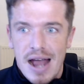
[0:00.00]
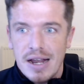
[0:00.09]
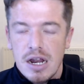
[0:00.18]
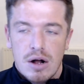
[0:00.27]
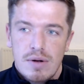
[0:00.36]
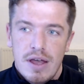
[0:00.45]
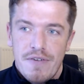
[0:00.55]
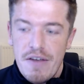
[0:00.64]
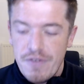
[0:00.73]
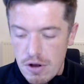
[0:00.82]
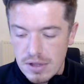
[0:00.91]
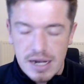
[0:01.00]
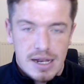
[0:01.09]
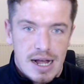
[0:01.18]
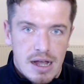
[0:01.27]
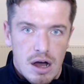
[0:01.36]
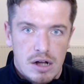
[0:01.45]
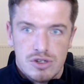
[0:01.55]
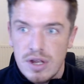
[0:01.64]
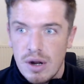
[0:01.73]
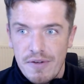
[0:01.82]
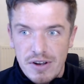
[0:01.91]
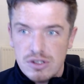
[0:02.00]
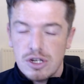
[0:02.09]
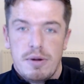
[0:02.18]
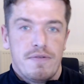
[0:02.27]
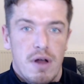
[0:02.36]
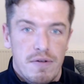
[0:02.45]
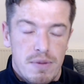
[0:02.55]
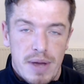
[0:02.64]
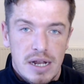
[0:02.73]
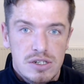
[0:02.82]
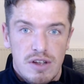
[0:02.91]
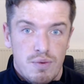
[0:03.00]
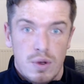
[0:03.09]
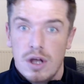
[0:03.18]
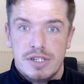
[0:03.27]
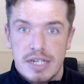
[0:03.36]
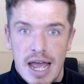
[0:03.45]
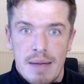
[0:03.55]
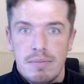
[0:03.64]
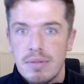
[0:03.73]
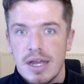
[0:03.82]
And, you know, if a young lad like Archer, you know, if he does come off the bench, if we were to get him,